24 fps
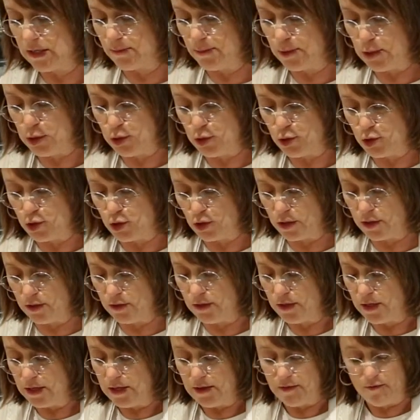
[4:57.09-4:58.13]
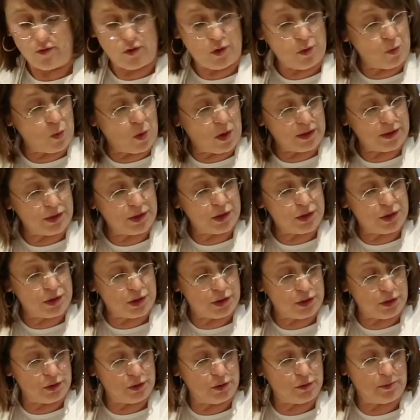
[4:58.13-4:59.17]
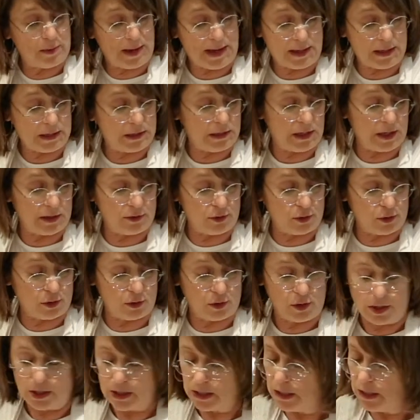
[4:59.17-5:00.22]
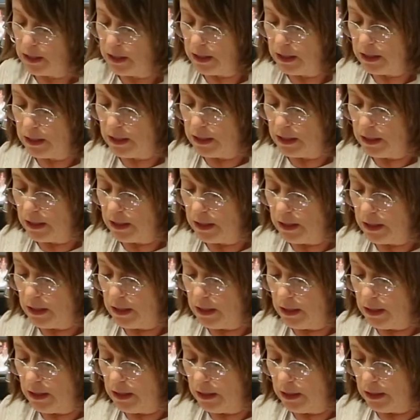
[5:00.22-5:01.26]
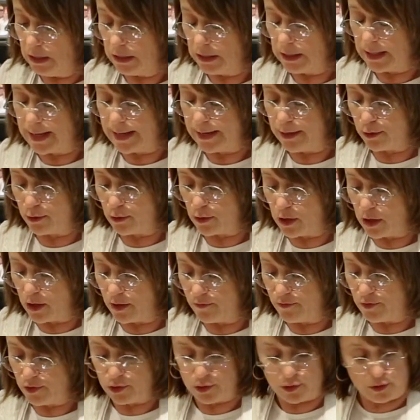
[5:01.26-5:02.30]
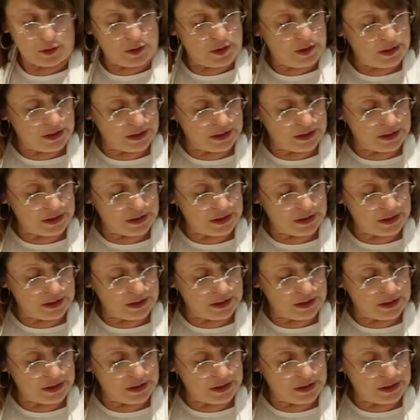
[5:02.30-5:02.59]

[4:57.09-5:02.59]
I mean, you could, if you wanted to make another layer of your